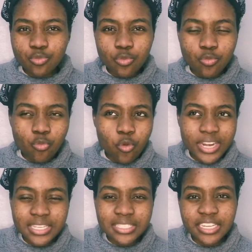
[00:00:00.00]
what
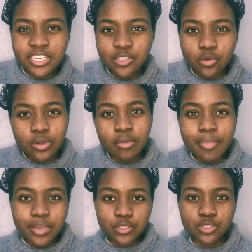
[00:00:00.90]
exactly you're all
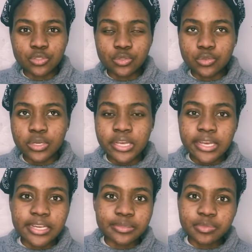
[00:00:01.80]
about, you
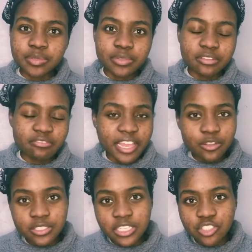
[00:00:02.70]
know, maybe the values
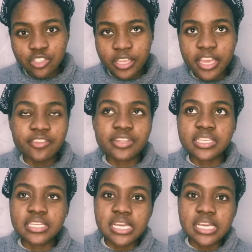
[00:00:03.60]
that you carry,